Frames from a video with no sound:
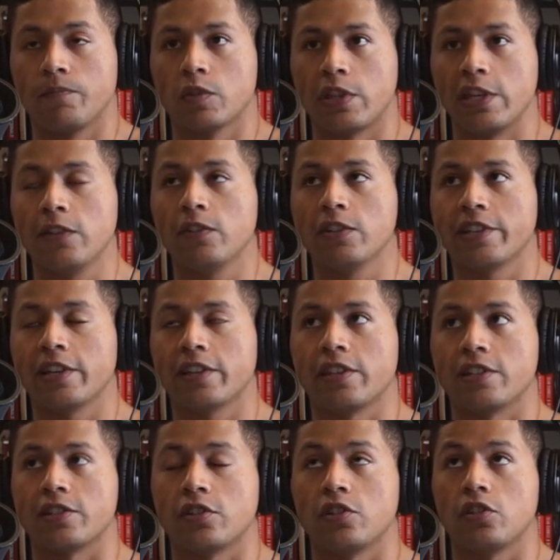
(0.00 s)
Think of it as like
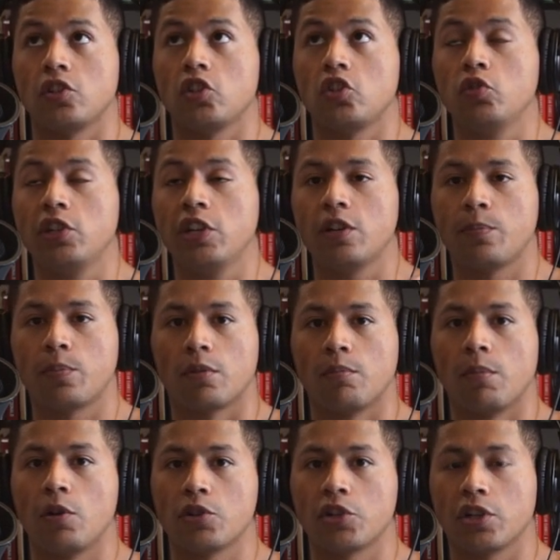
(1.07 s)
this. You get a
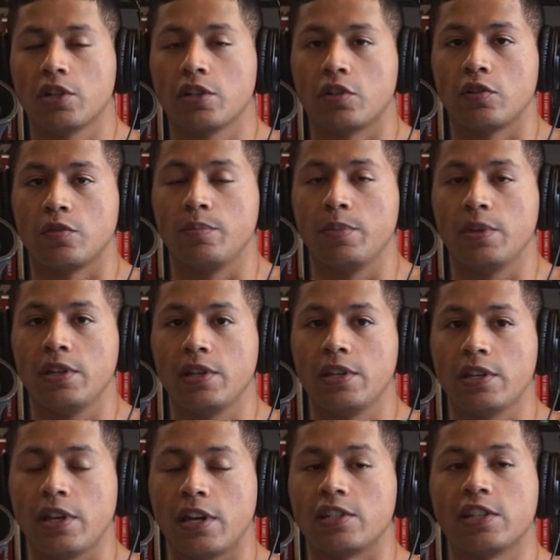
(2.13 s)
promotion to
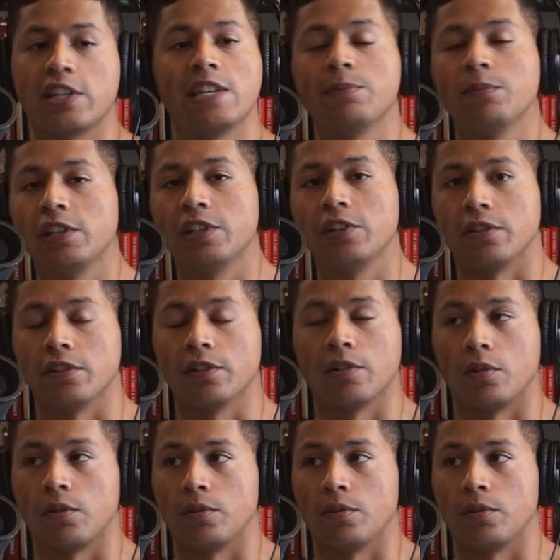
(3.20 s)
be a team leader